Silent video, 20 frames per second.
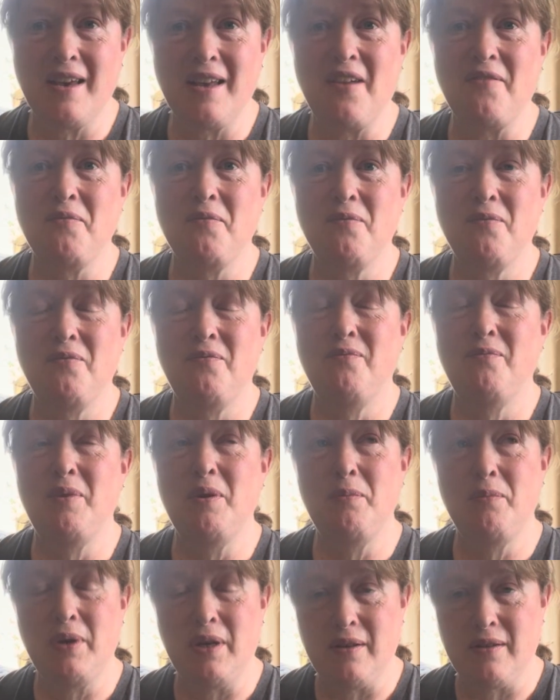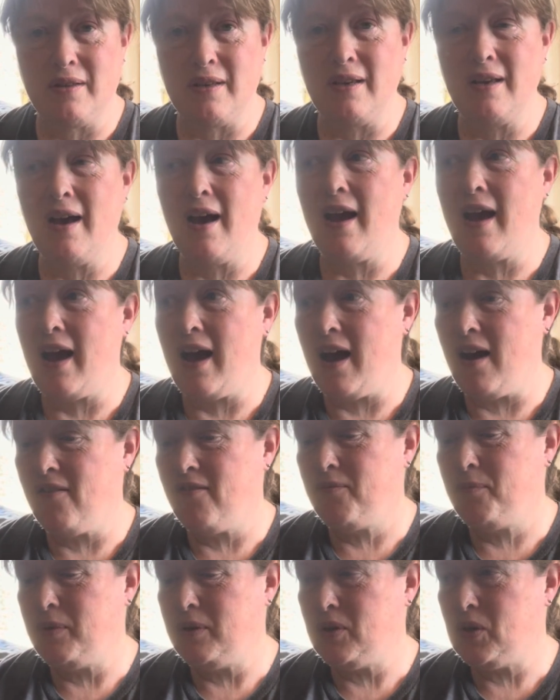I've been busy. I
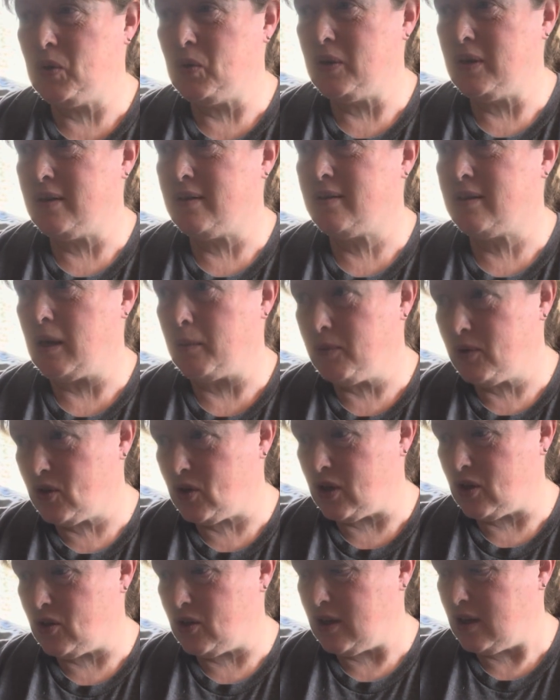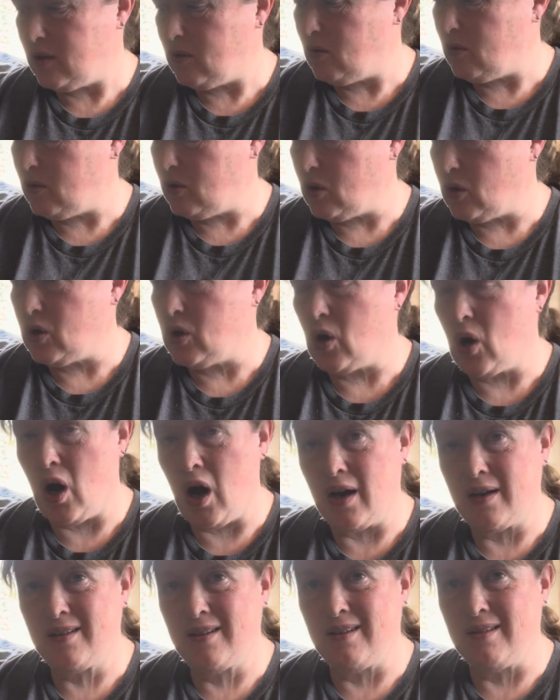have been doing some stitching, though
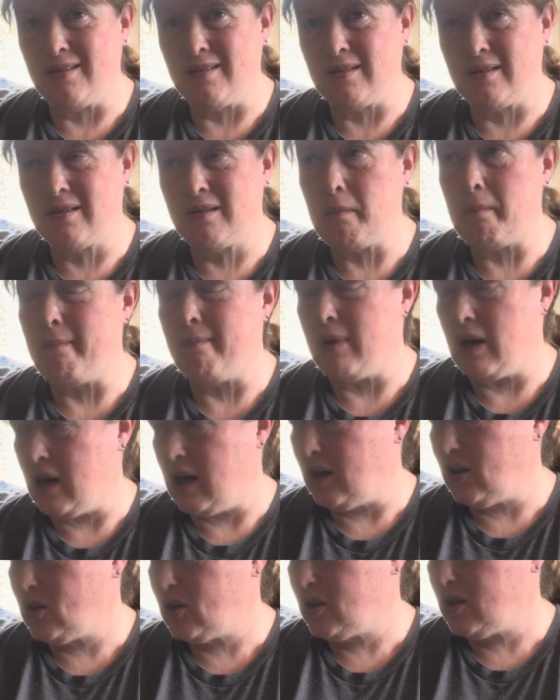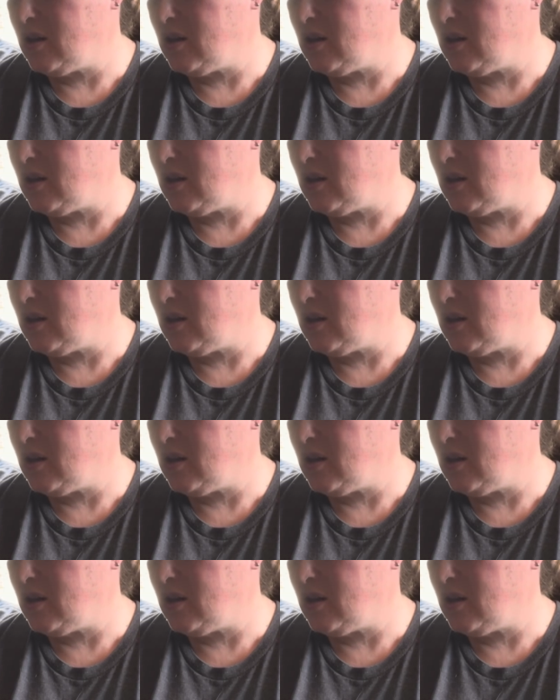not as much.